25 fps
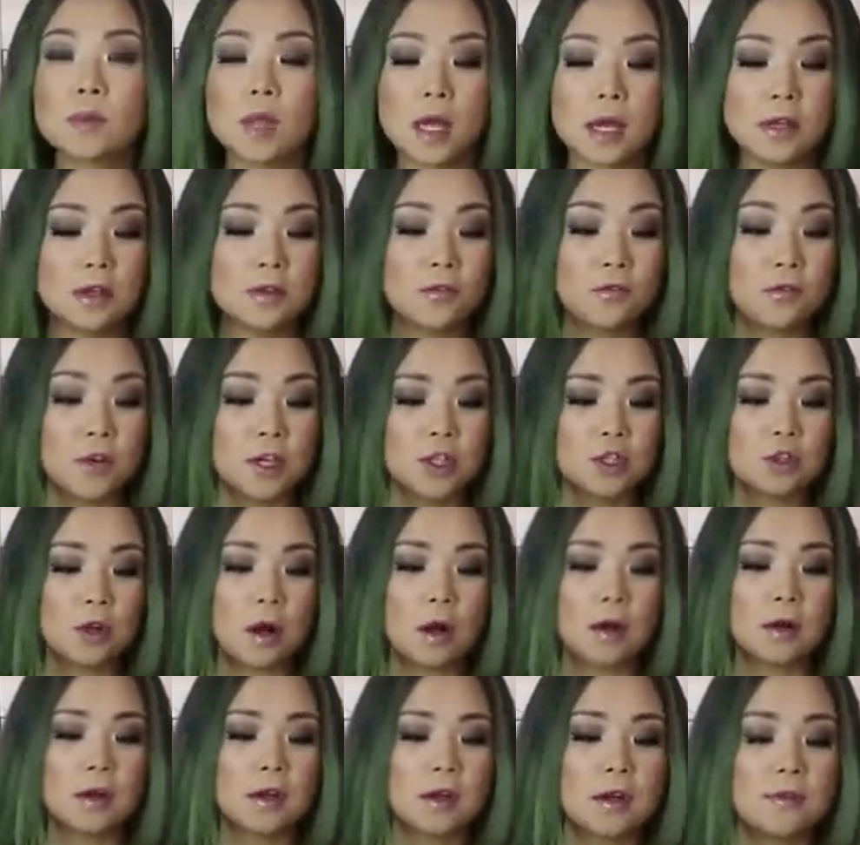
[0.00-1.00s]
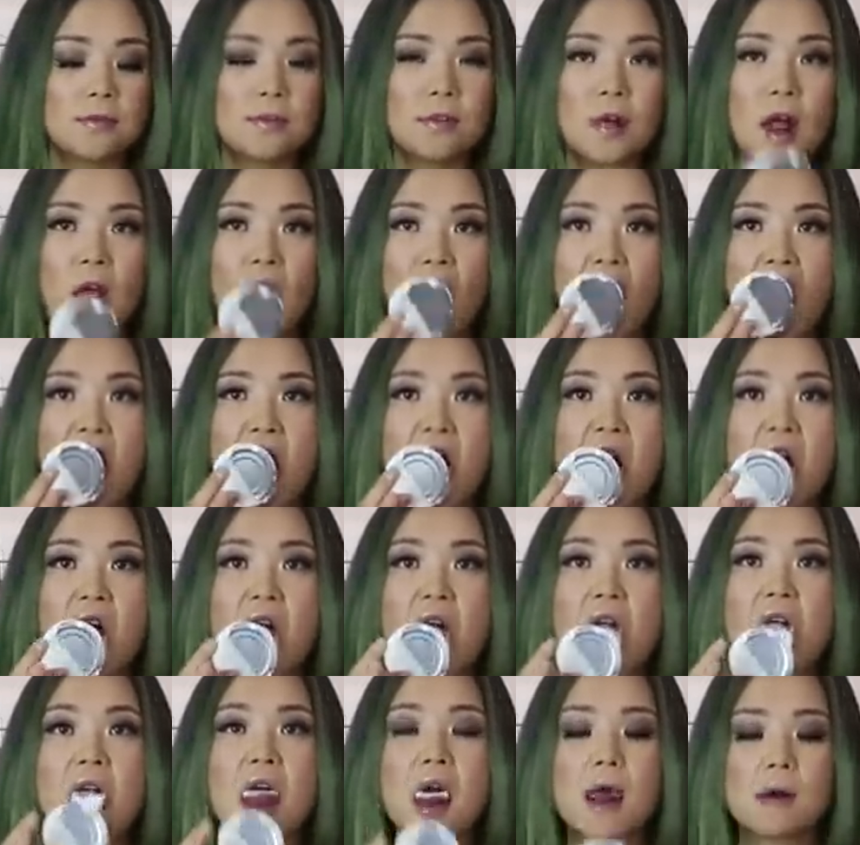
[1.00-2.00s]
in the fridge long enough.
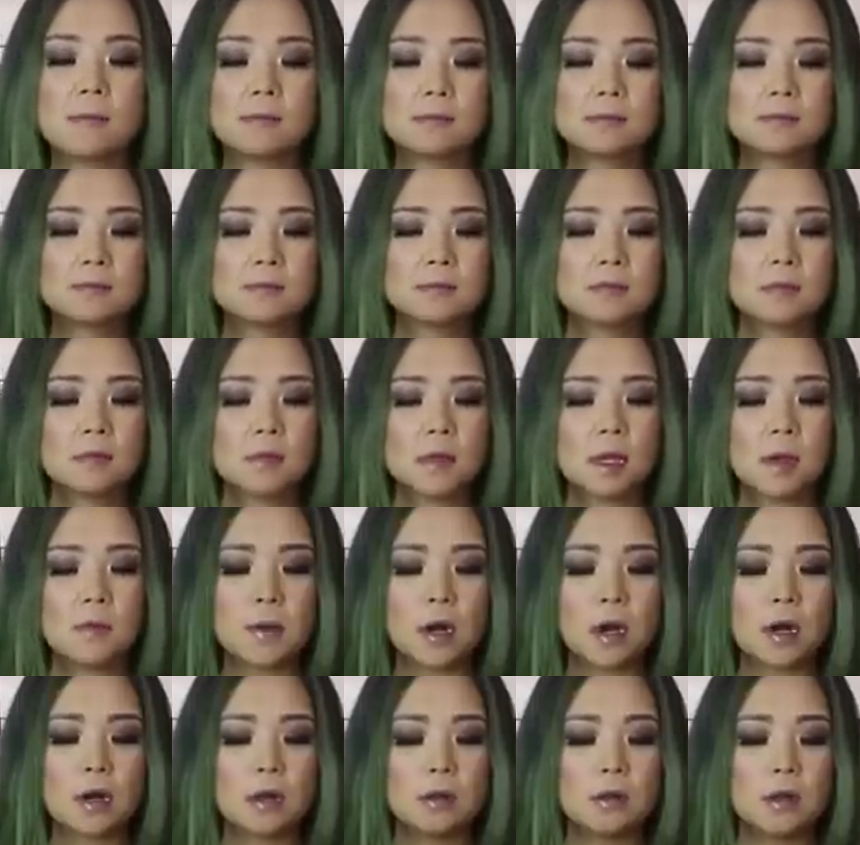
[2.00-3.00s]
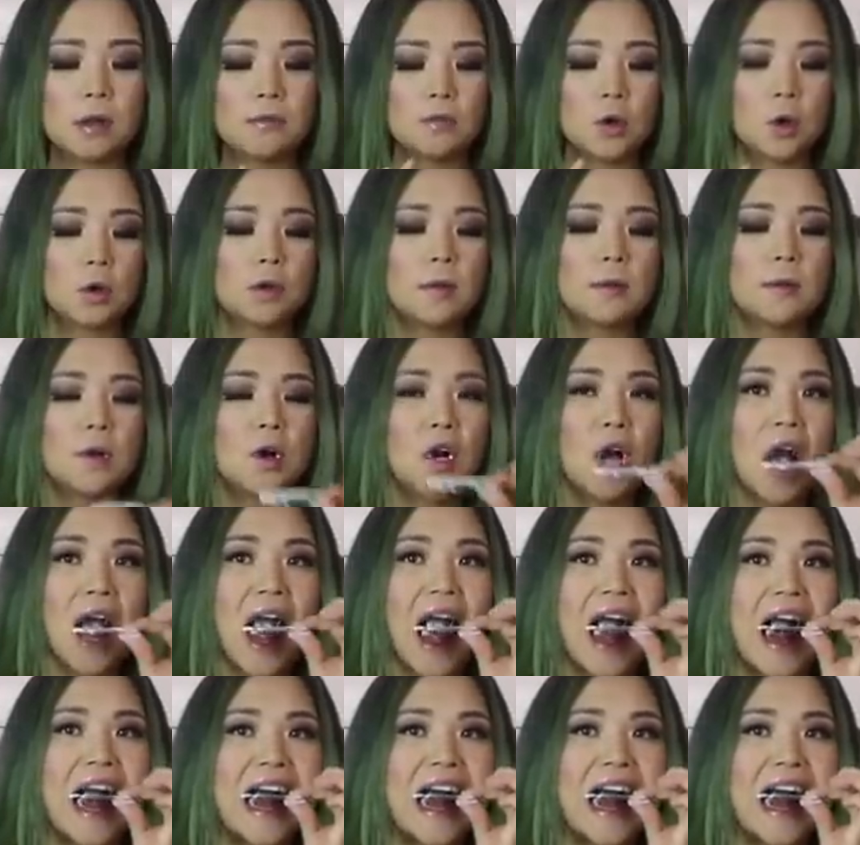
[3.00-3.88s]
Oh my god, I love coconut milk.